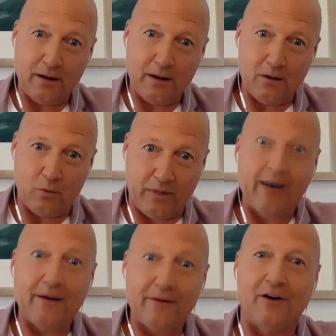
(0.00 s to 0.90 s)
within
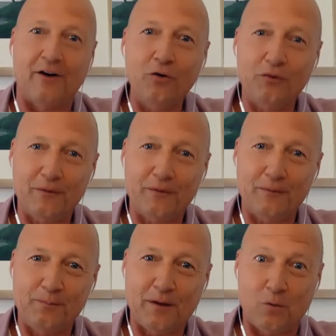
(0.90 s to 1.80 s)
ourselves,
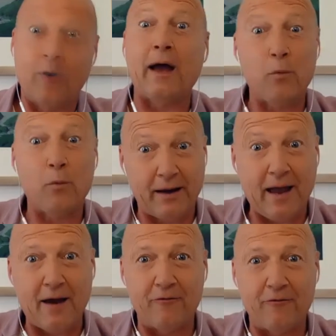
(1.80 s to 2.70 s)
work out where it
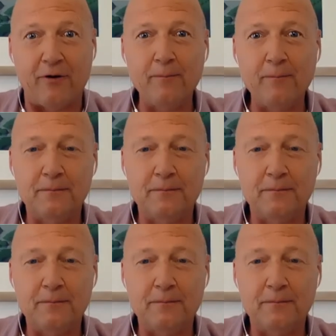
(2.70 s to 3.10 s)
came from,